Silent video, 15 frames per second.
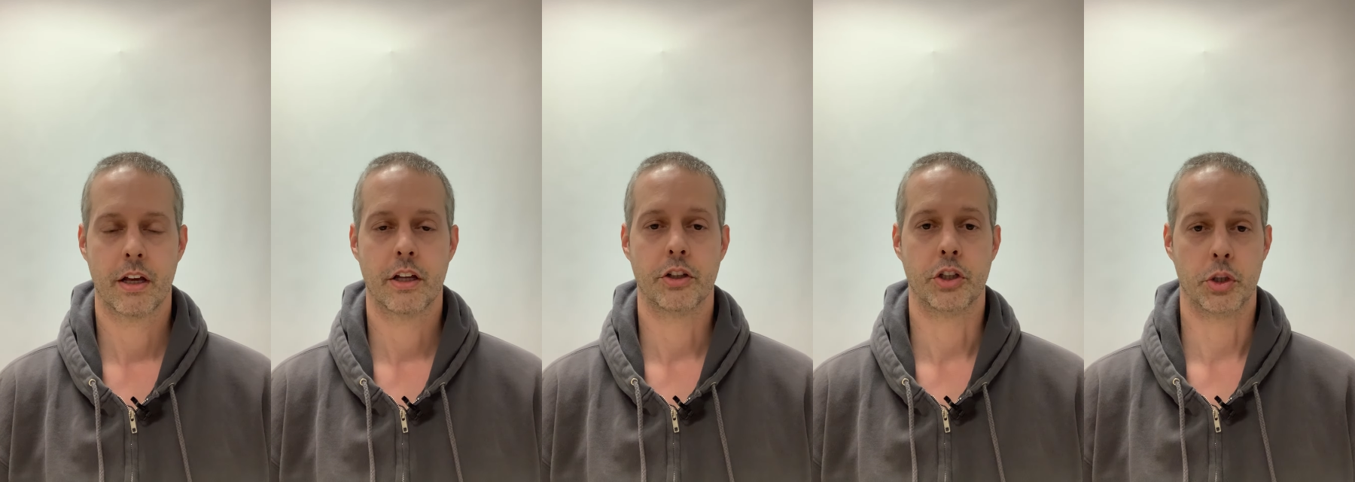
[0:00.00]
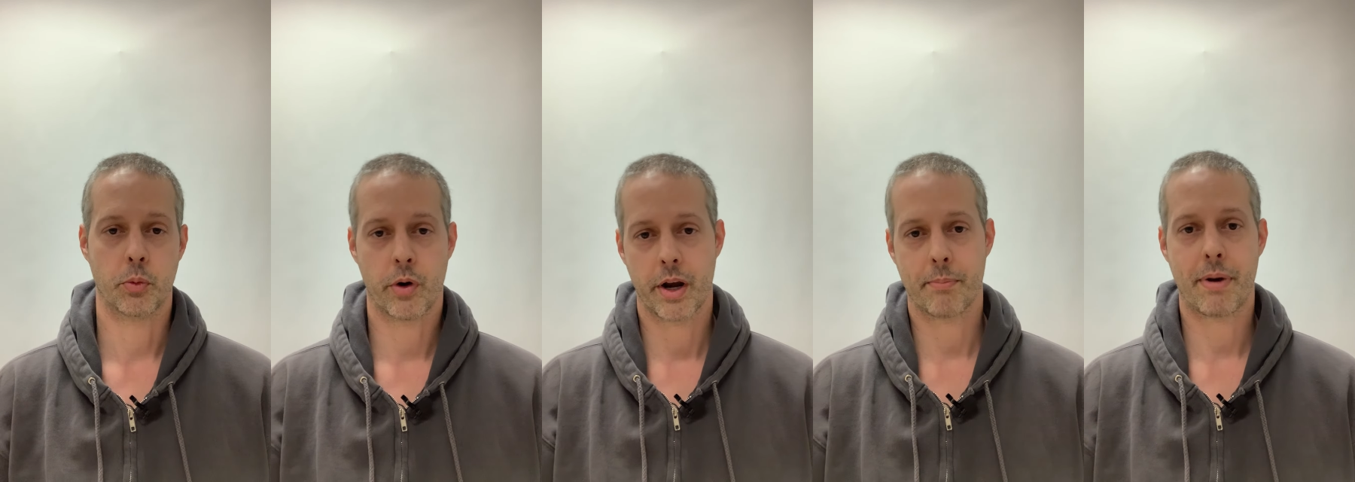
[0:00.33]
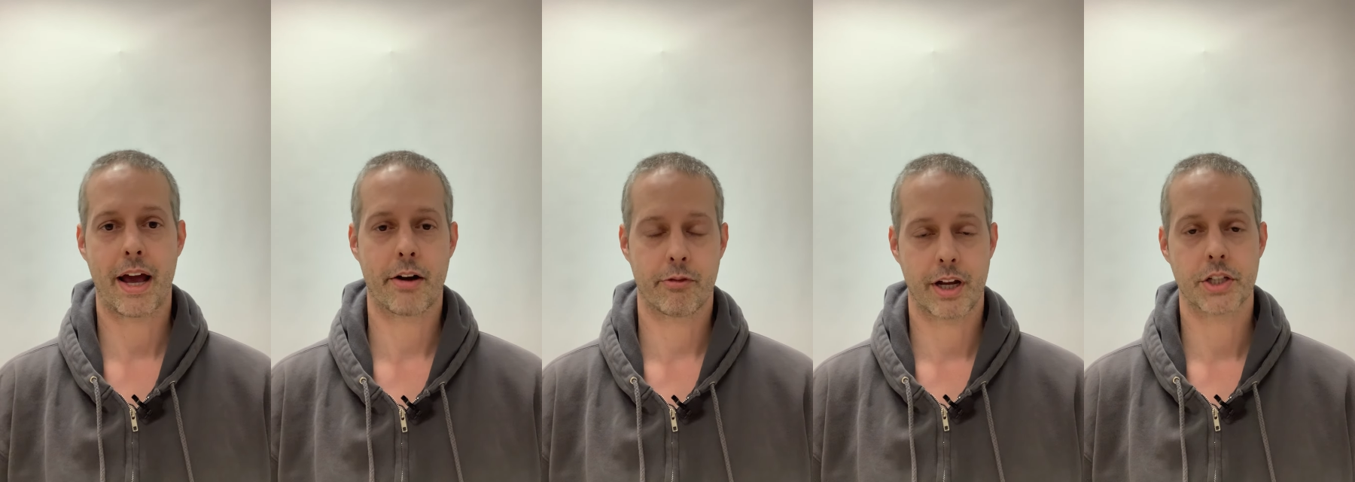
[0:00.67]
Do you want to buy
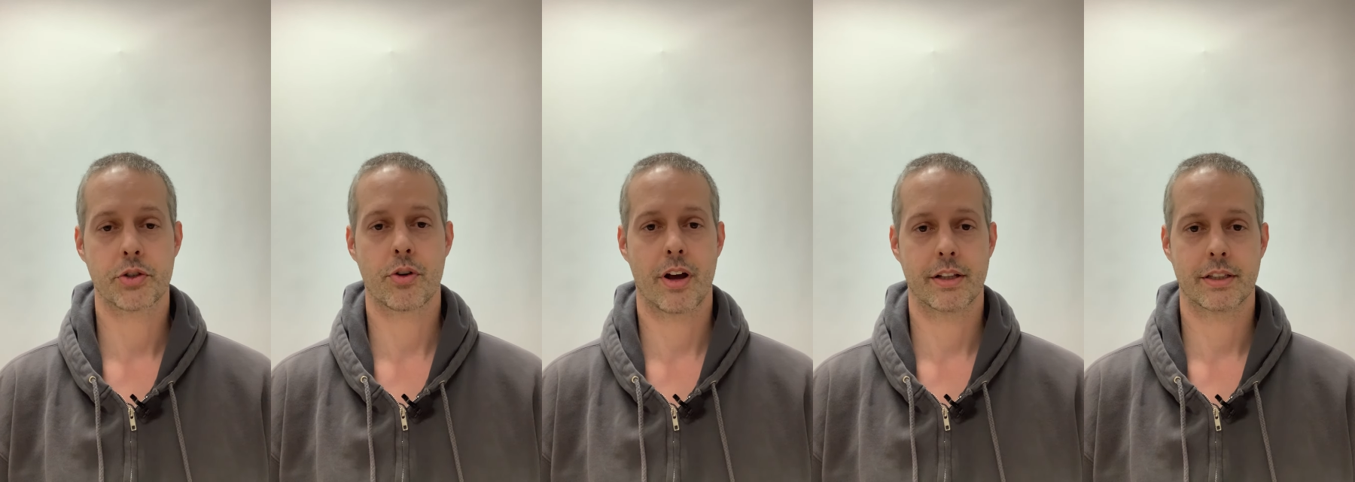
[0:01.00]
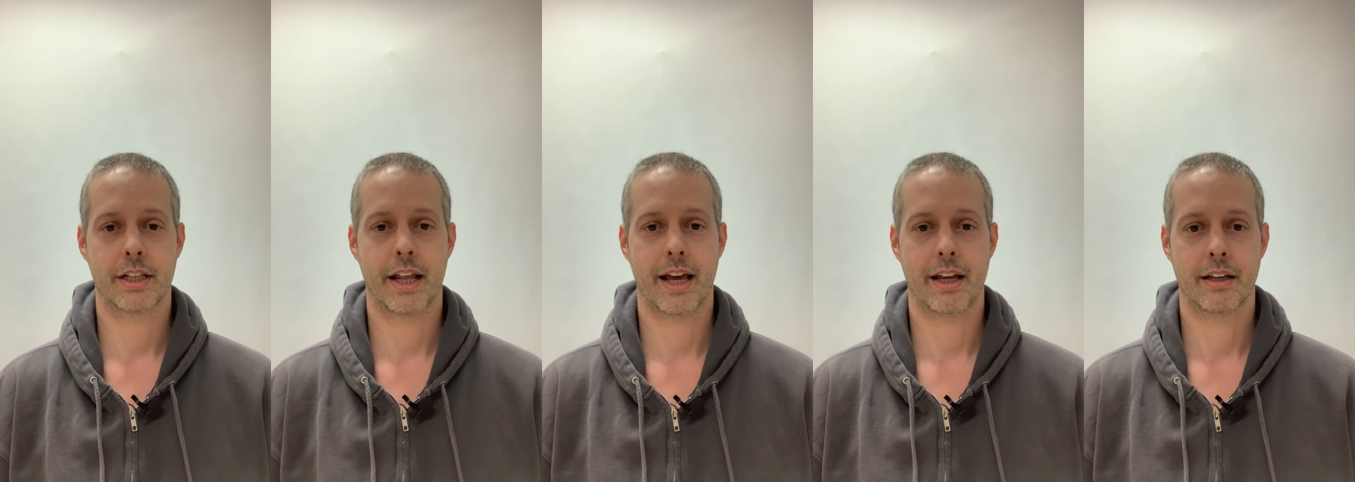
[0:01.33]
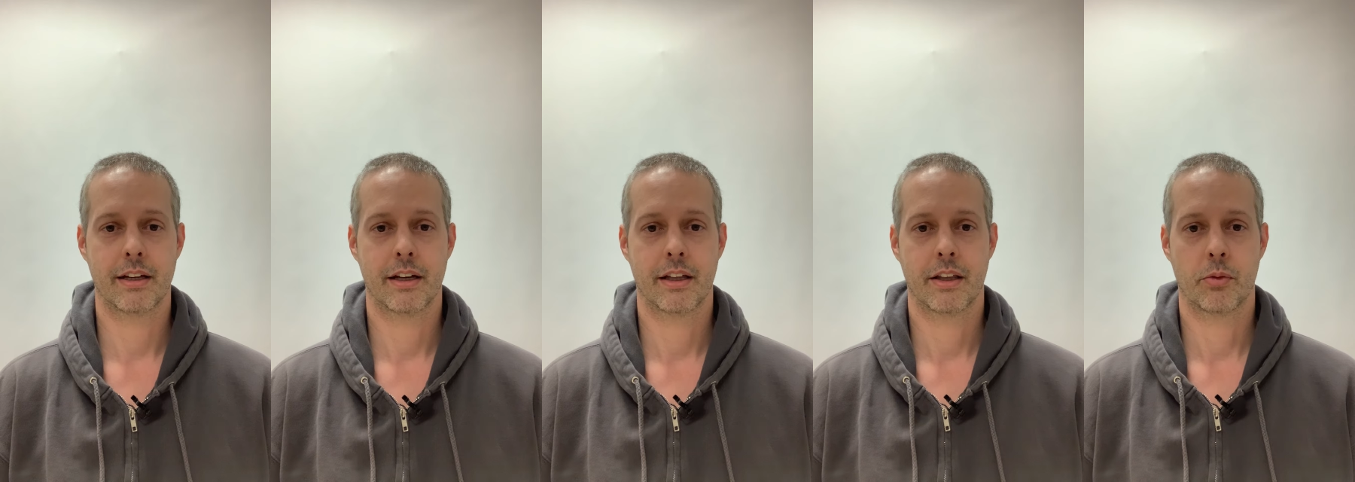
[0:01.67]
a restaurant today
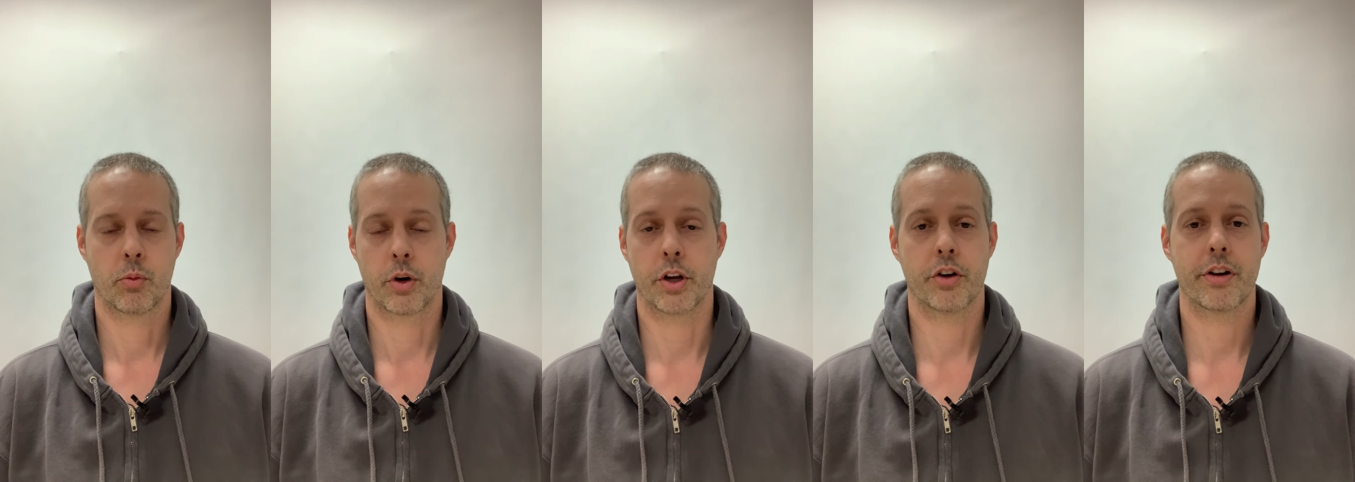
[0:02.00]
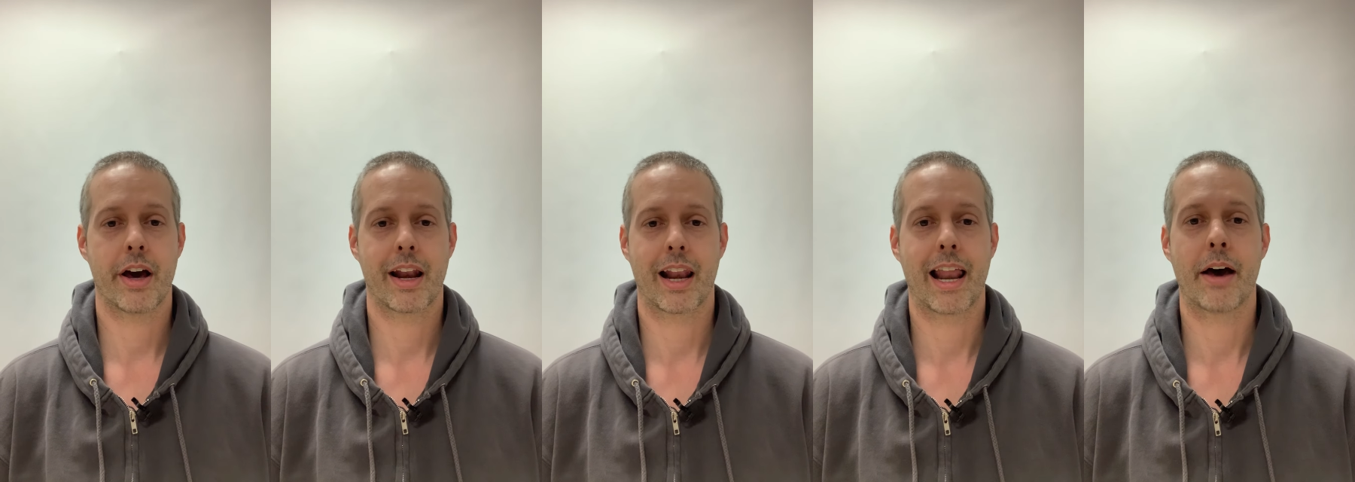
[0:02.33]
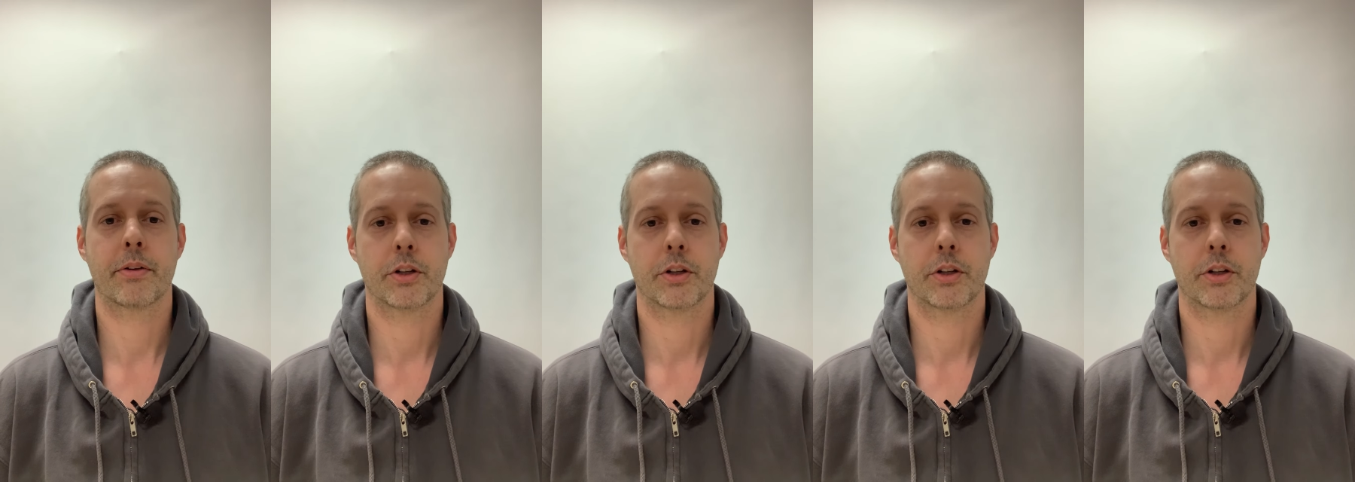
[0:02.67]
where you're not allowed